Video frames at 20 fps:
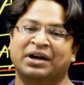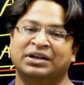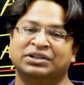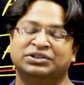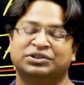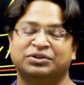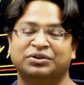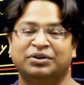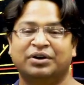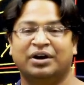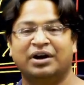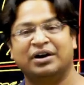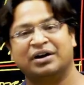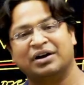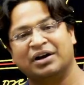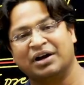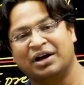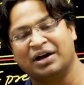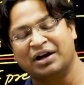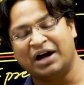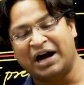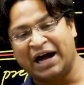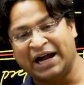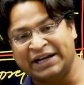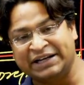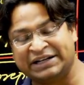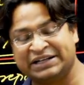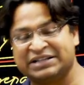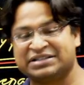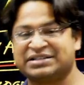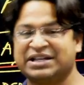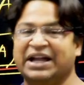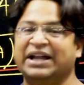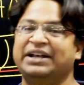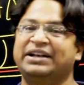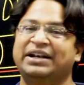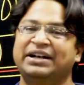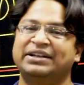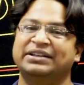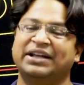So I
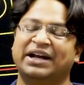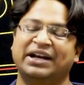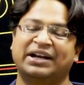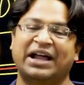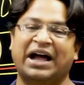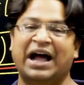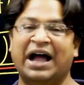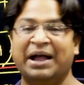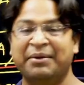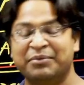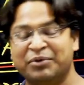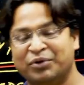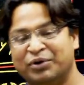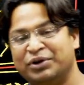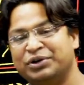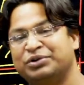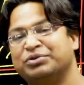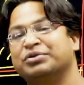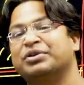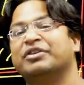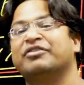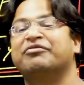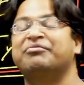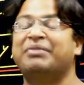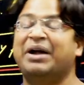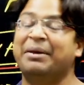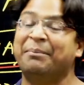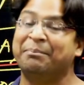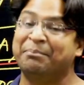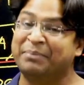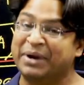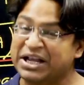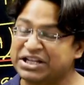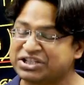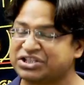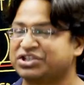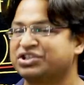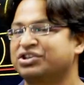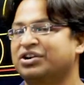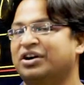decided that I'm going to give my
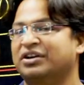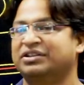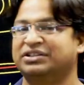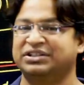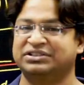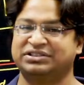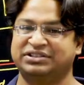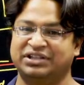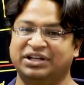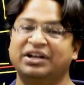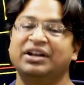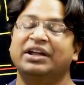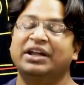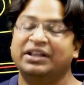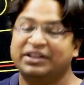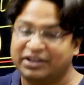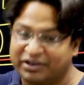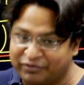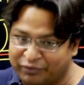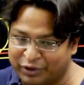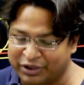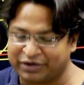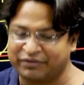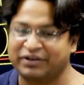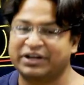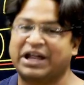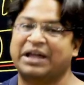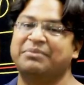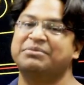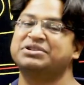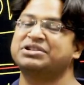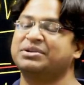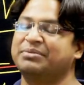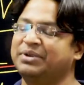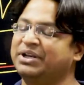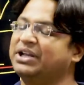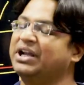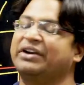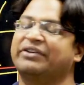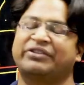best shot this year. In the whatever time is
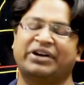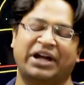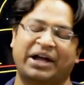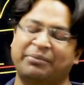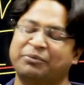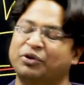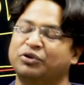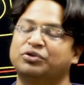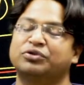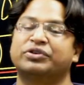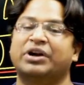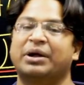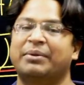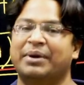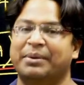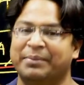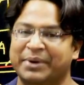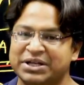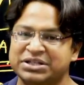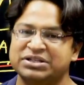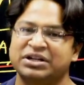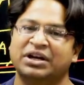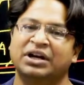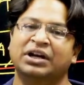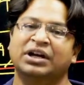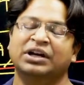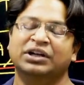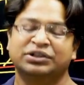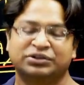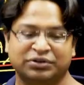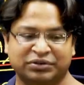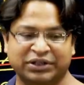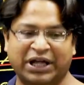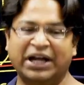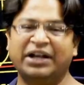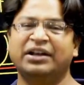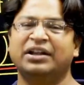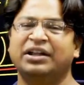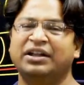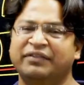remaining, I'm going to try my best, so
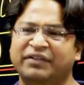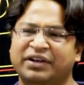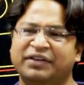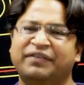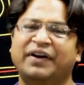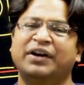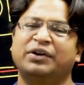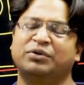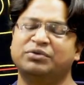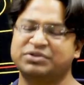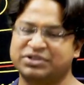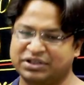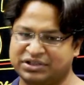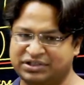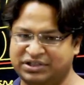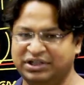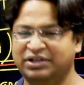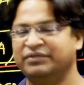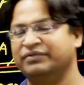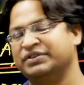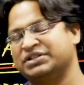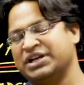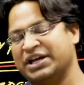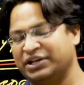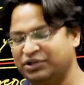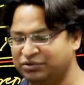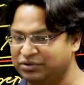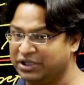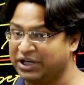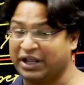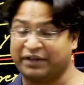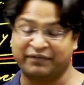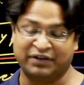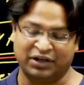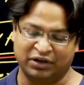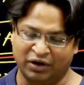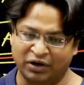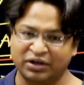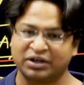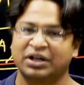that even if I don't succeed, which I knew that I
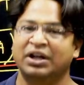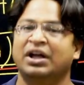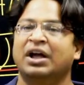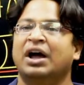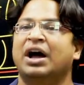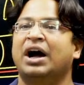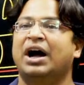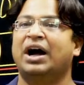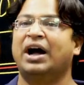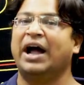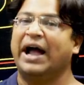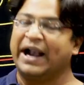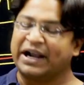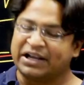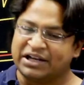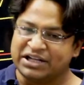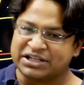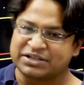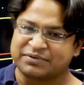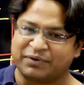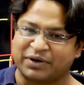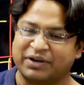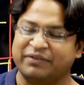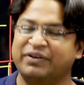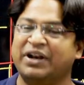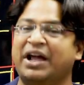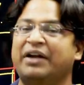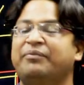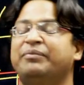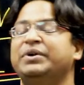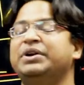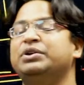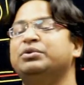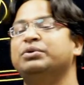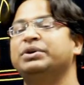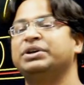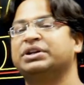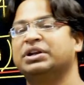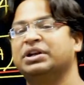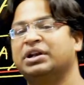will not, at least whatever I've been
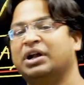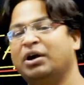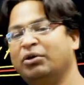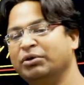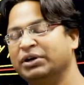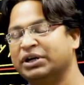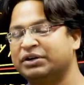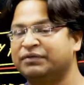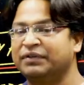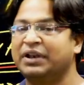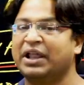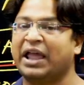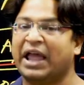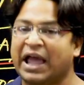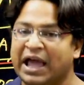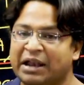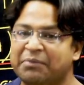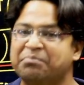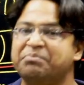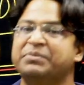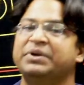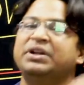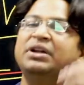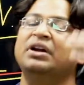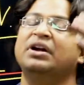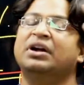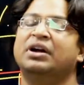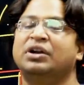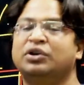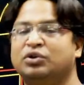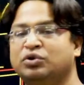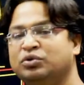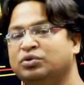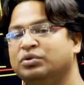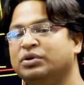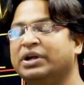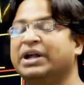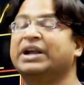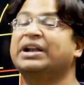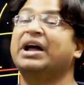doing till now, it will help me
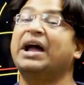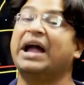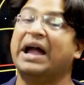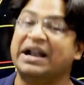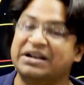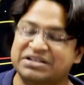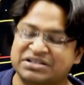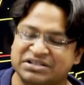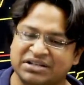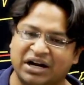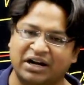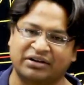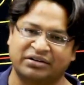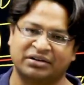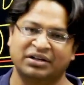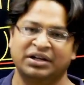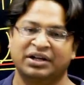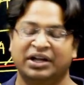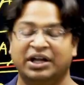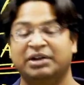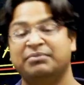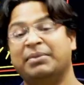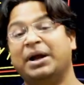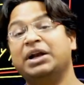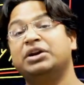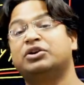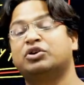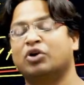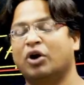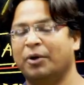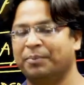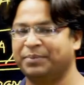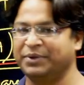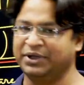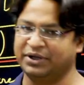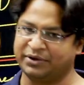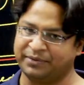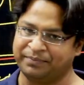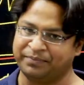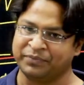to get a head start in my drop
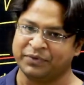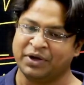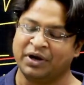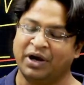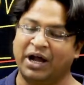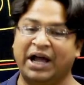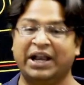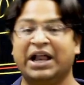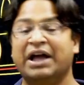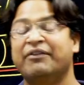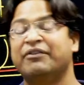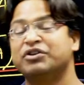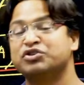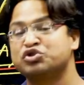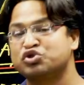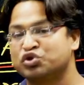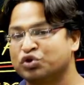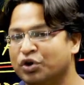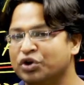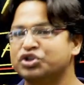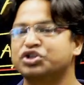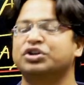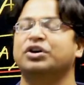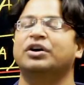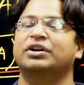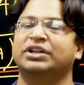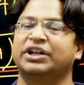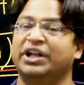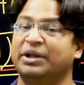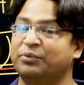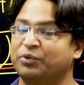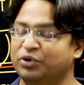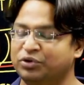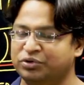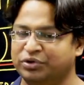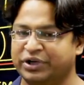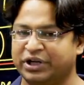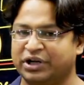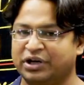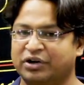year. And I was so sure that I'm going
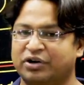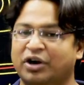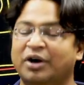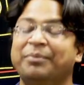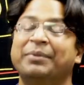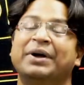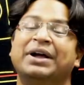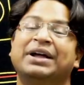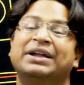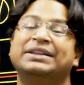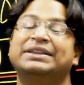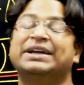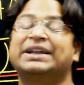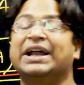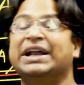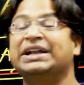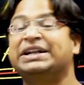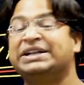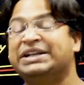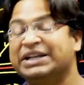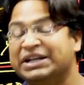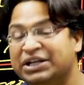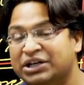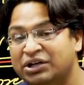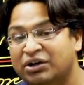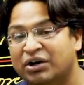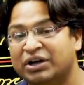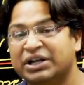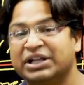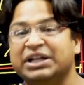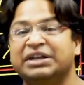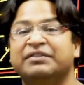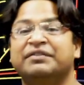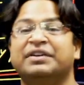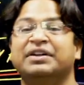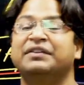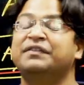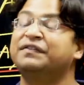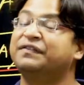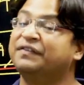to take a drop that I did not
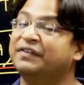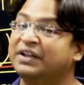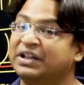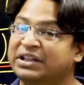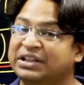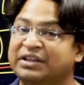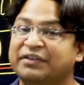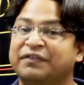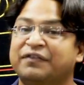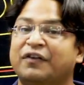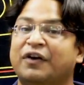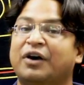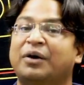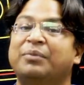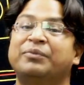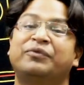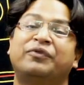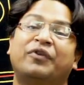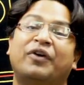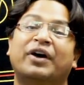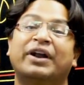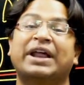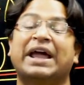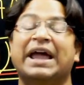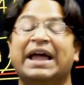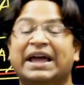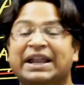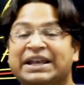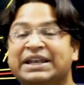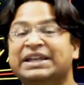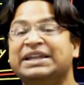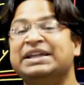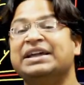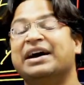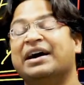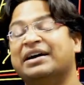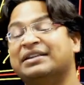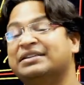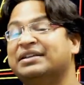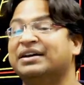even fill the form for any
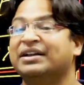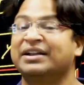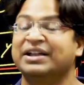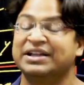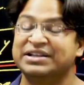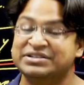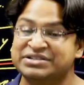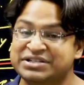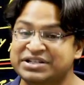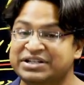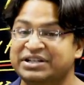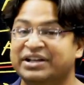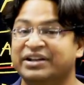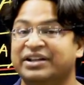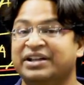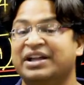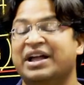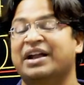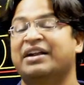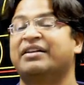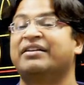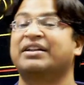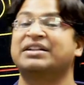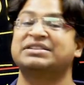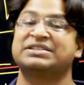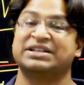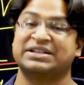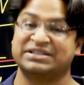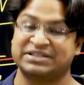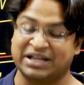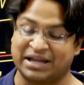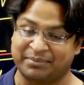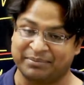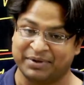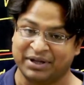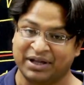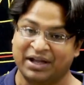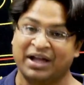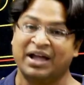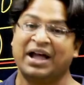other engineering entrance exam.
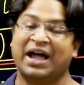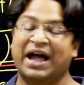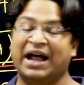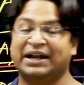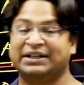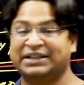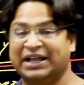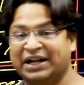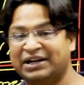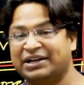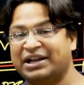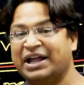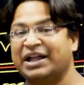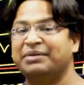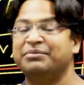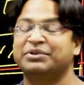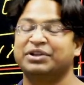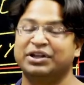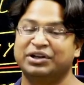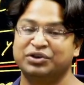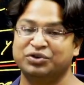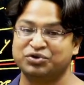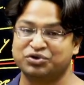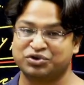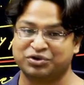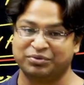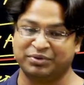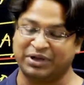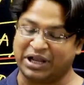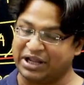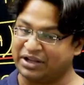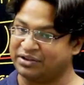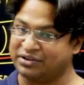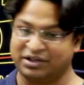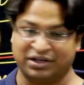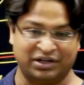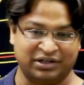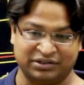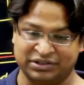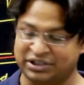At that time, there used to be like
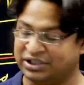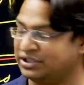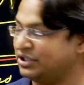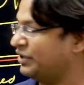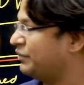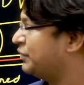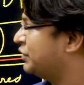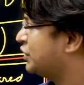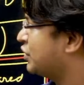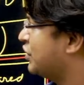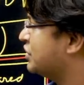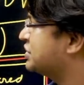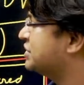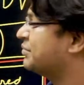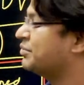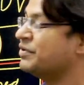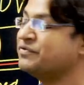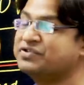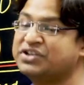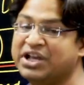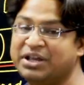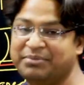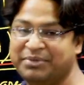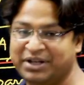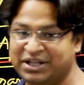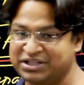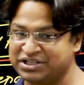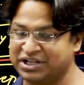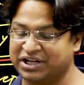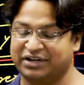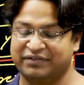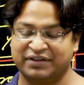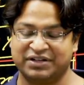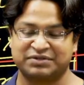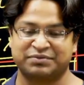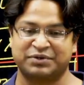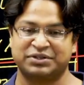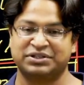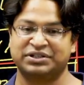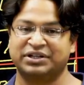the concept of JEE Main and JEE
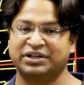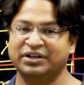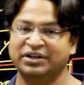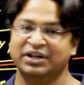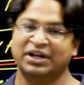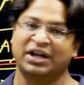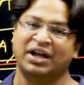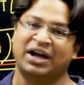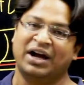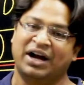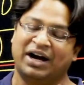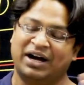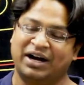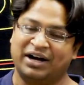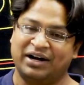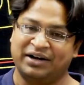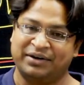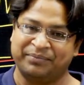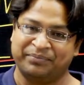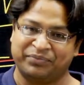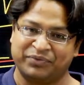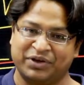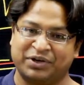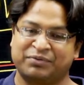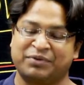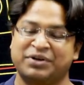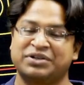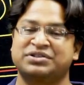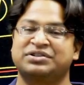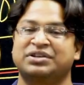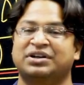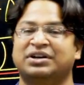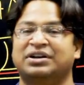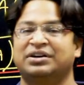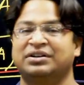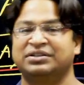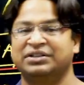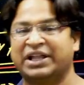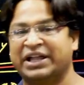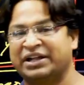Advanced wasn't there. It was
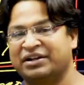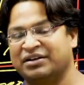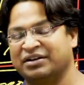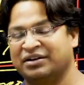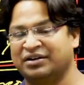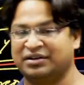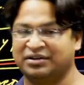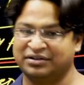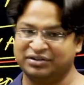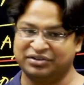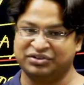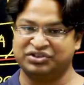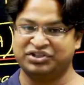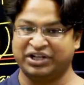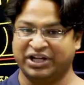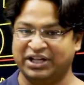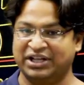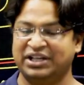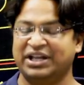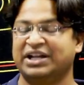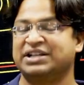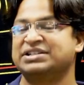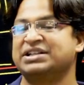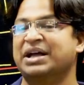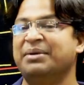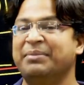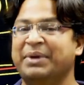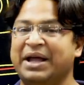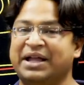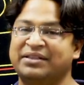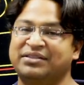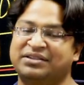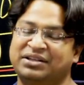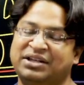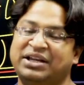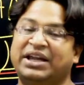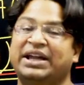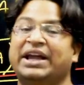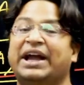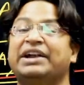like JEE exam and
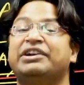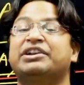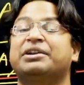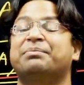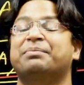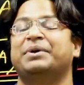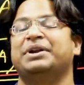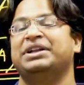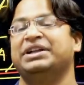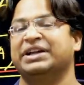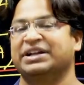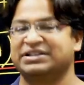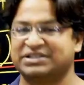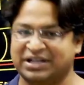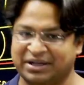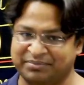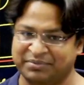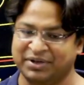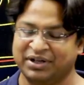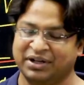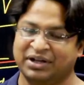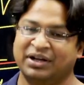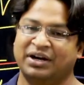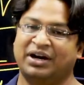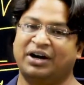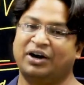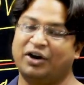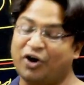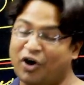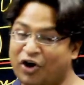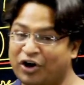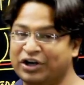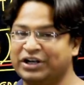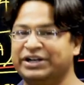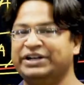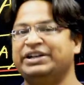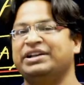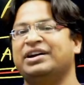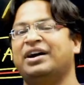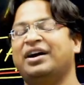the IEEE exam, All
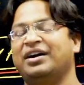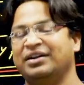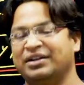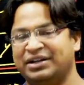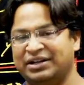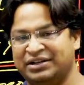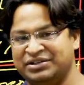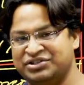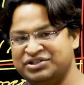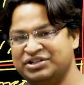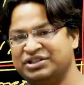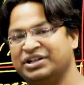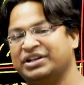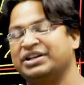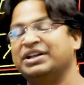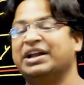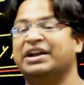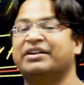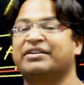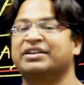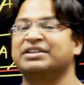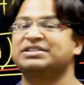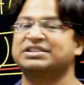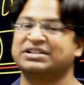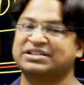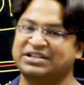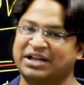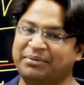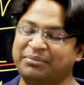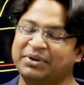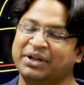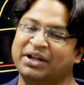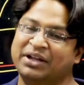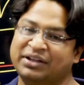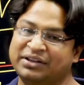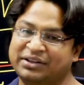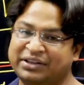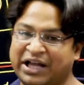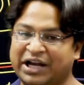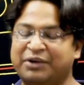India Engineering Entrance Exam.
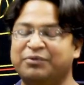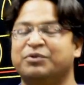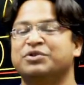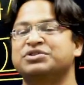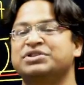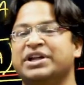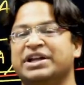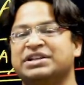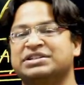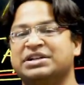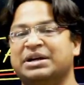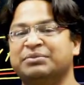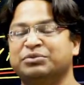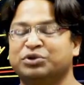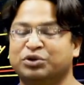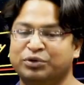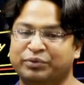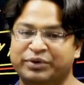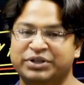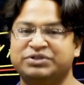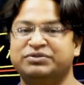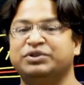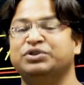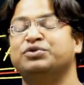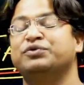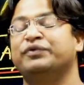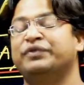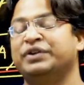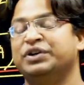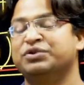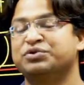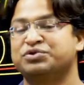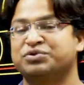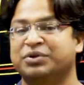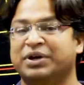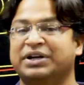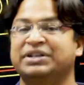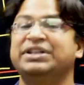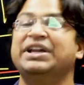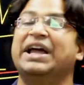That was the exam through which we used to
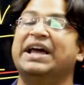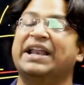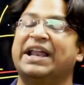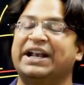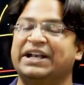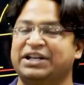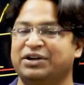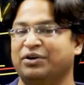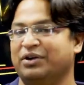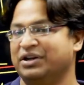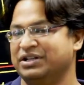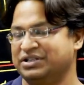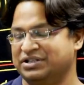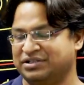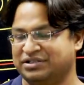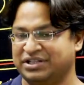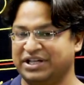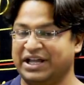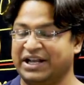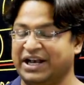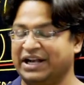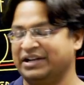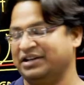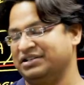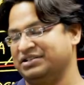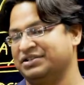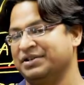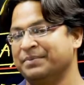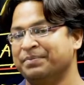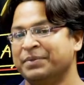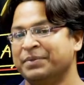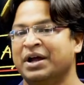get the NIT colleges, the NITs.